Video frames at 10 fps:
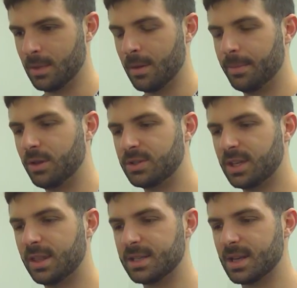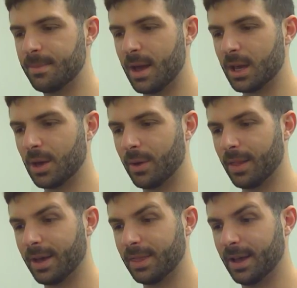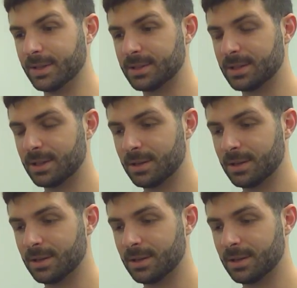But you see this? I'm not going like this.